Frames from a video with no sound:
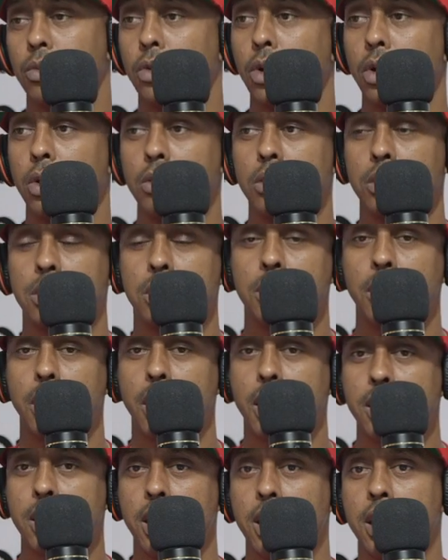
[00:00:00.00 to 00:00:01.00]
Well,
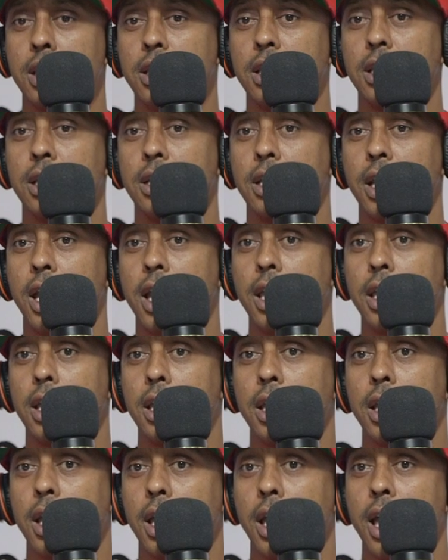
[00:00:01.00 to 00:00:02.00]
at the end of the day, listen,
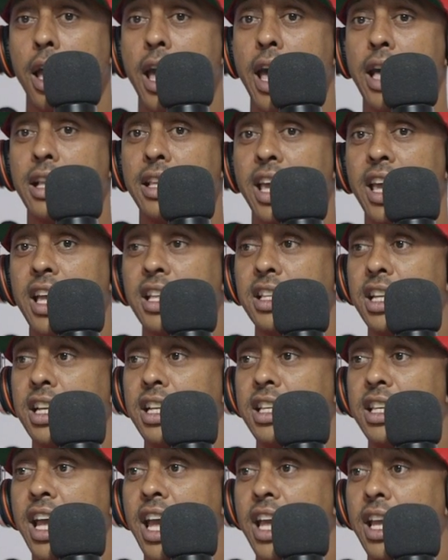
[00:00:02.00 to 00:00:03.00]
I'm gonna tell you at why. At the end of
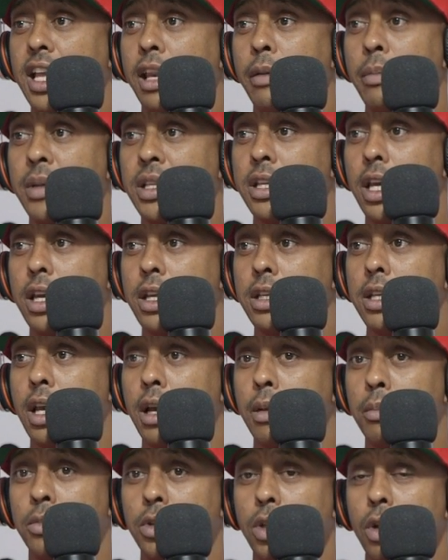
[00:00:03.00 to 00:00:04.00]
the day, let me tell you
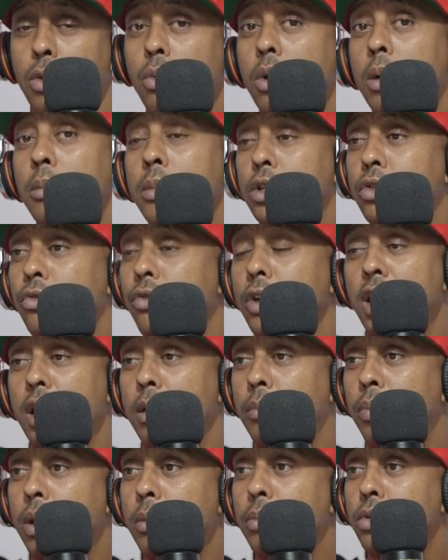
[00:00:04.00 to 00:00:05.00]
something. Your woman's
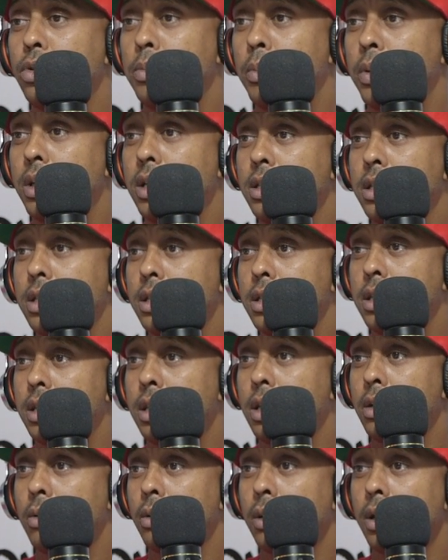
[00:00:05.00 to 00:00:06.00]
reading people's business
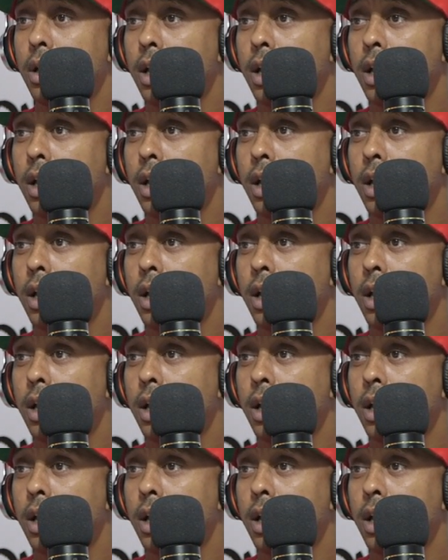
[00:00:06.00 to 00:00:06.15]
too.